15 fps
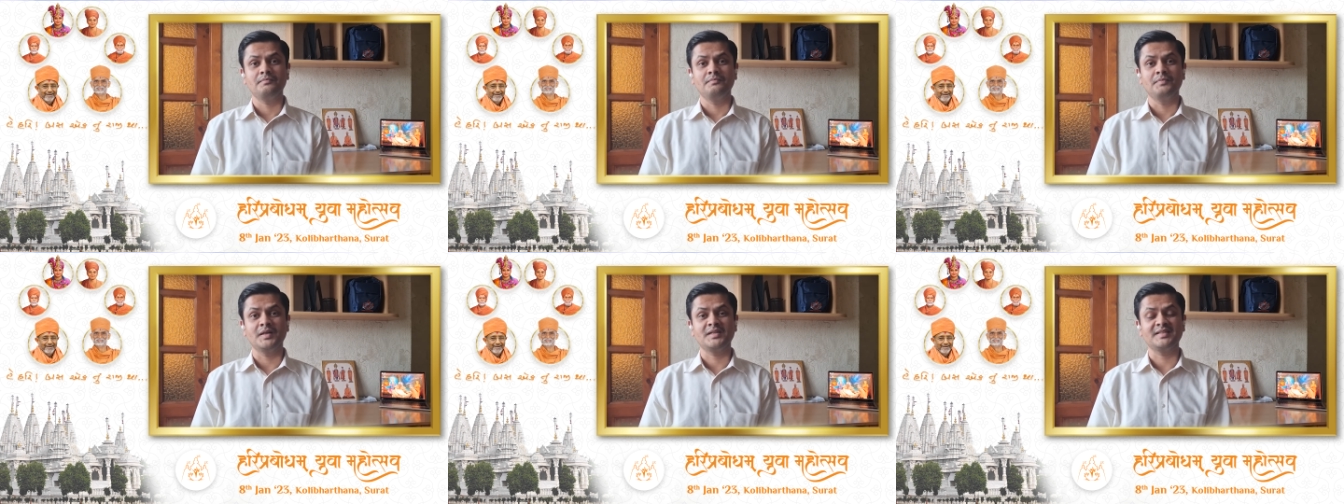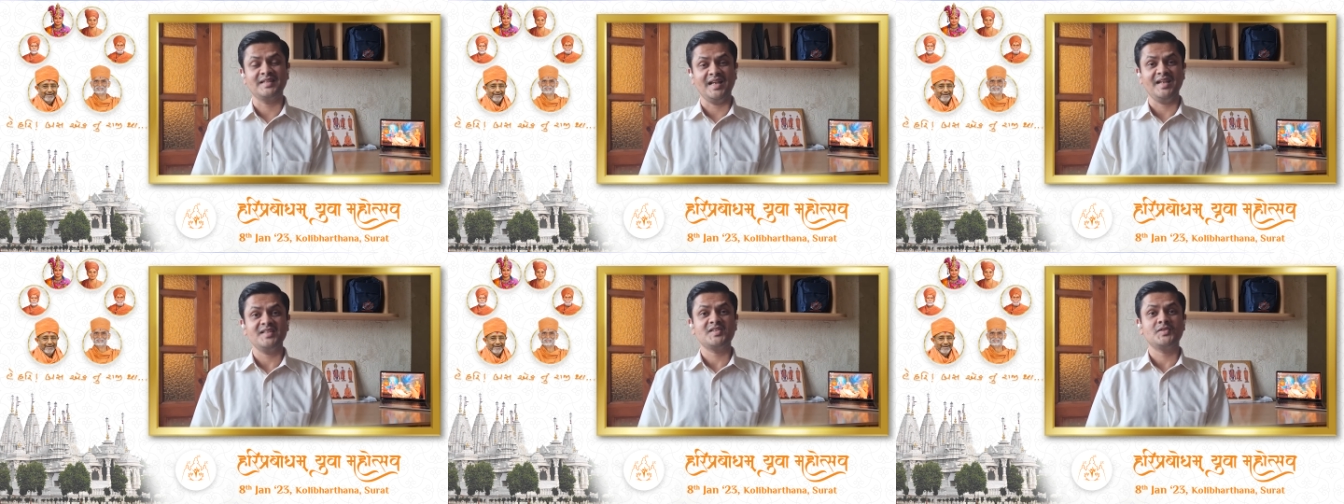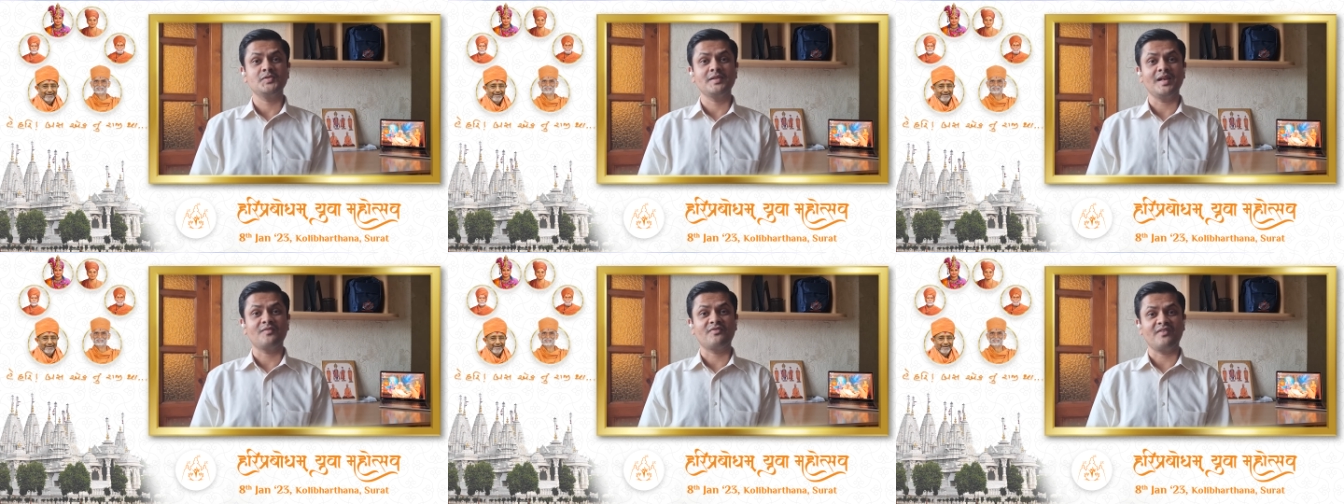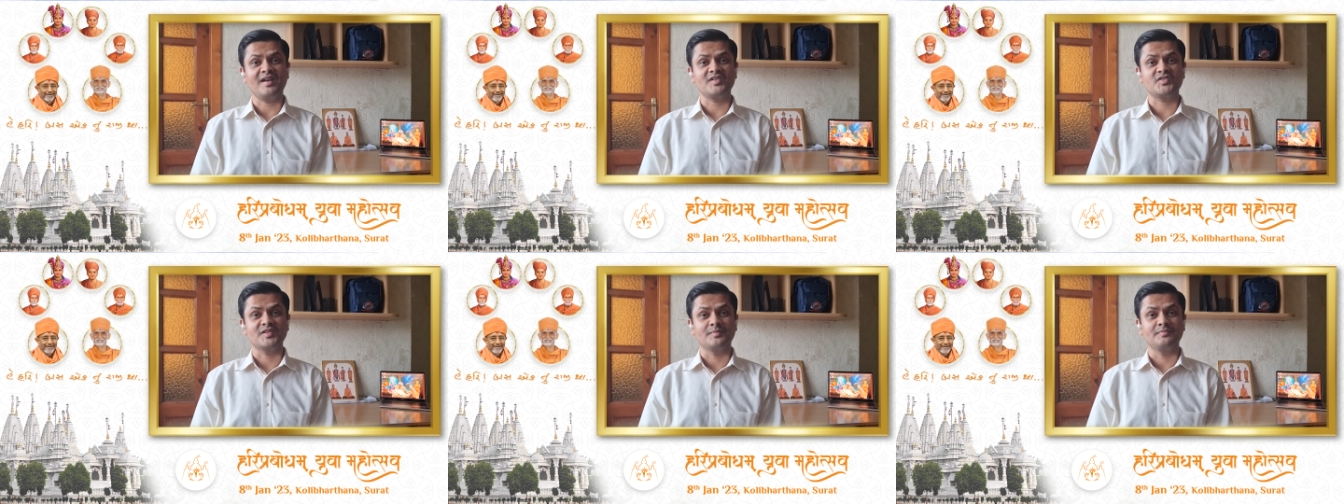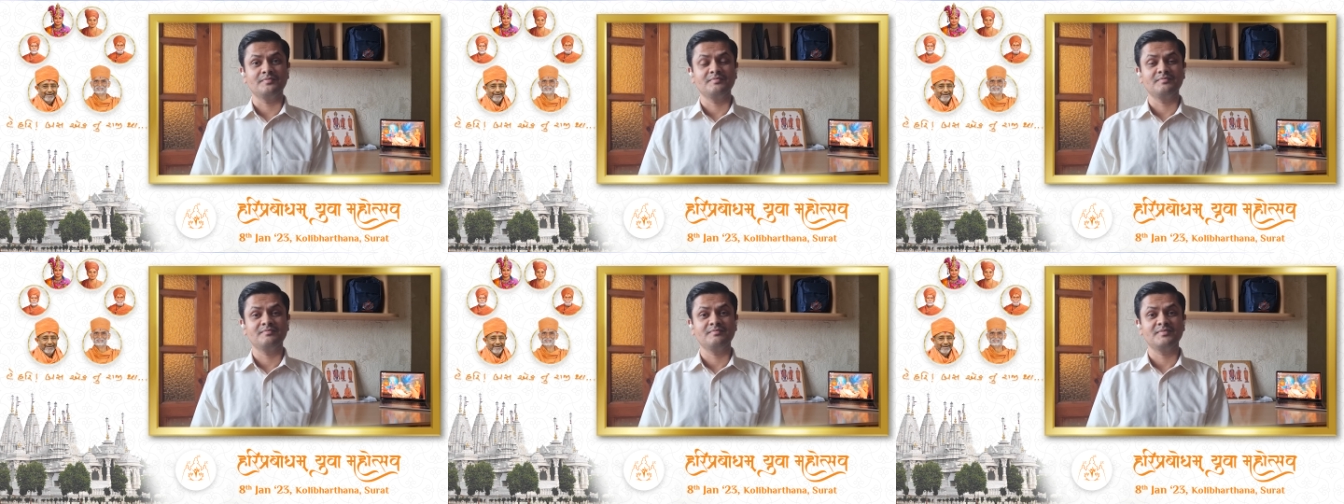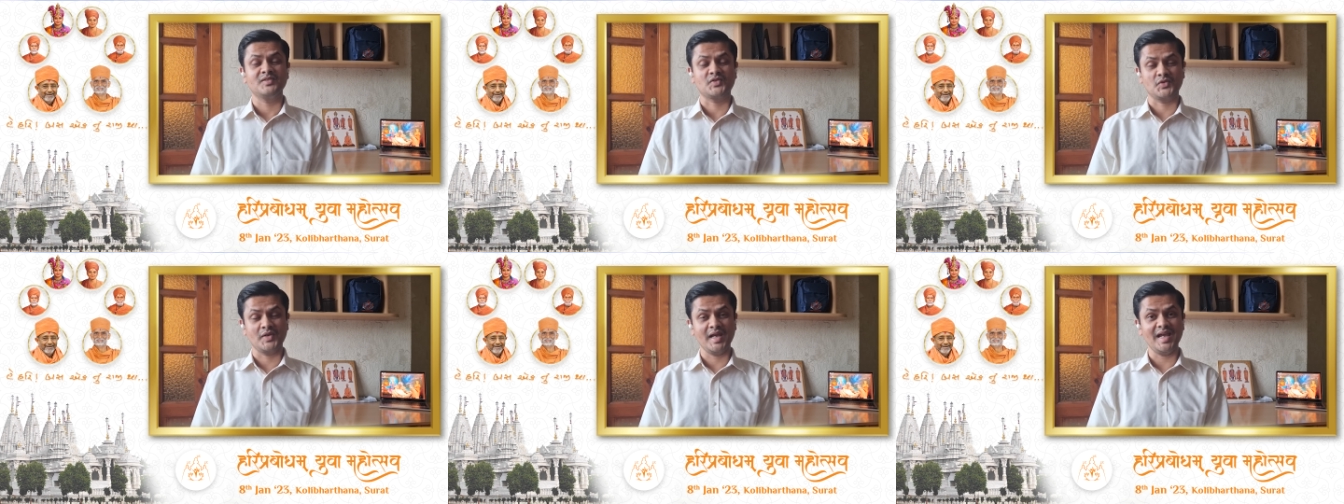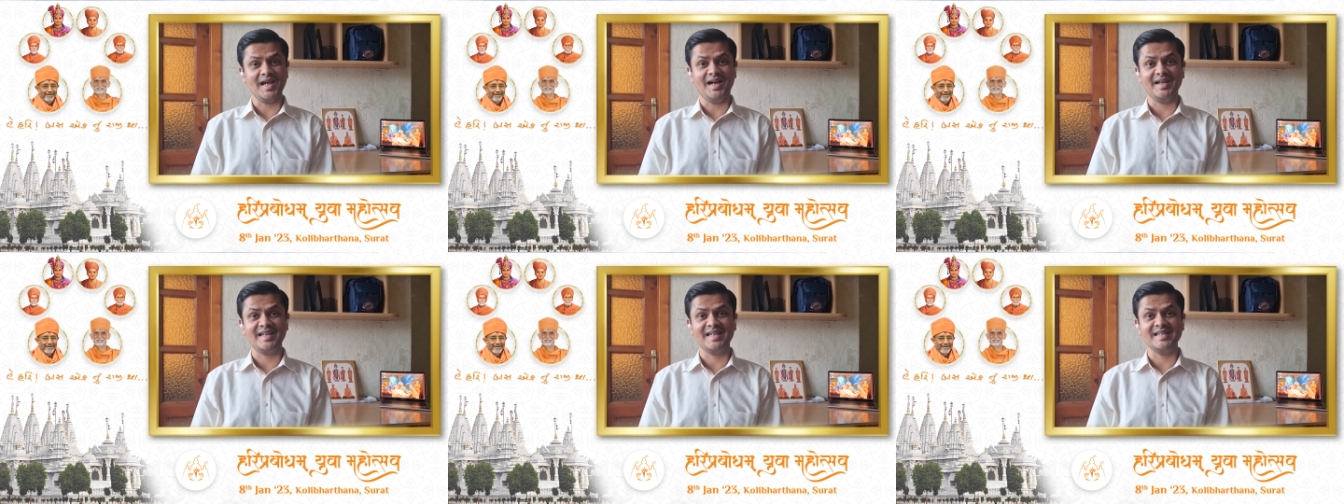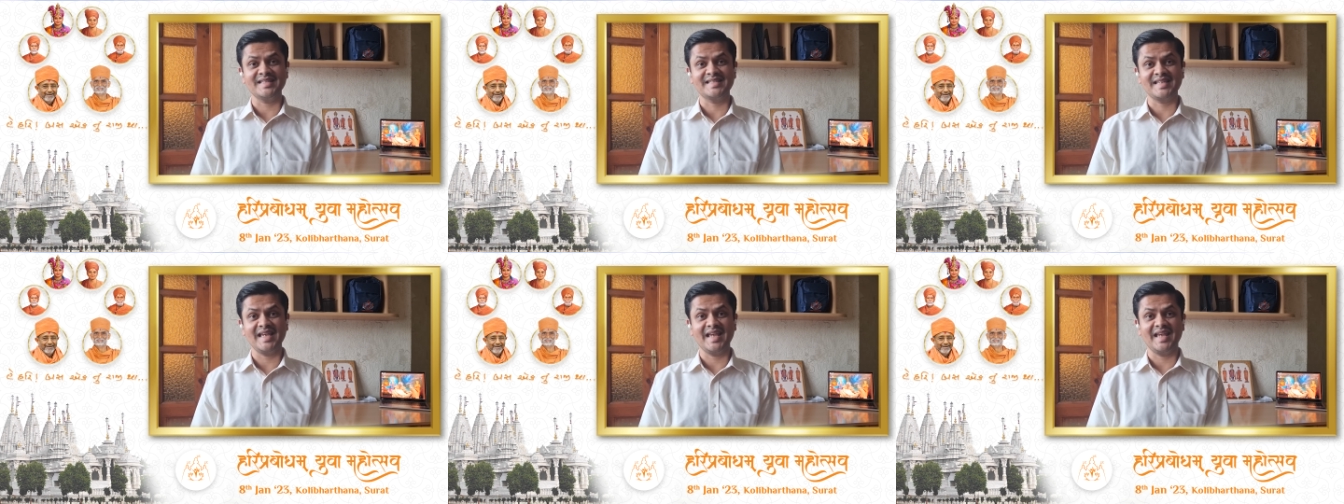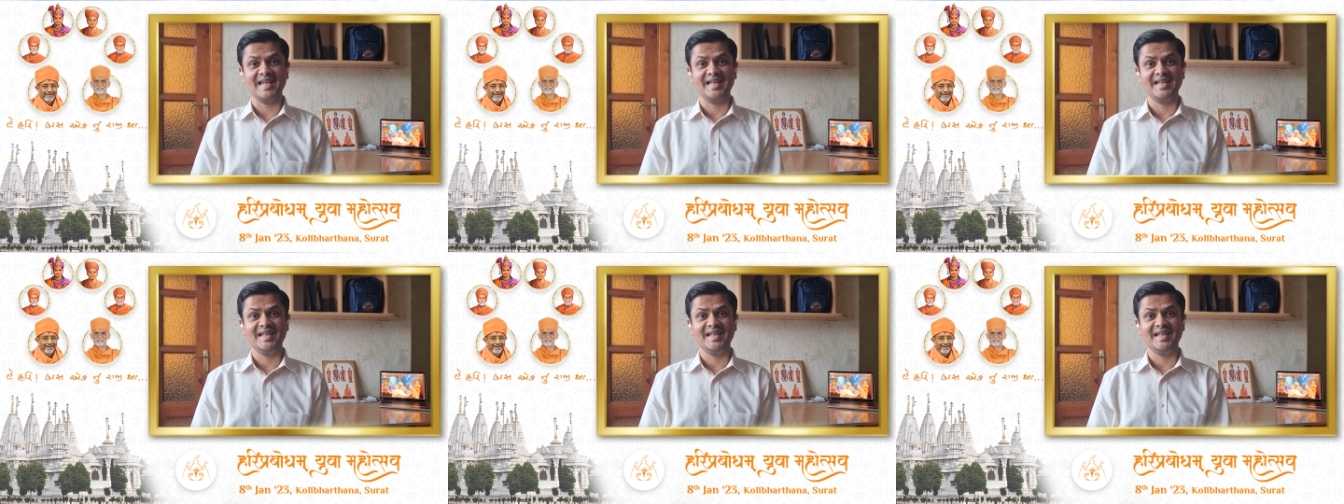But thanks to that friendship, today I can say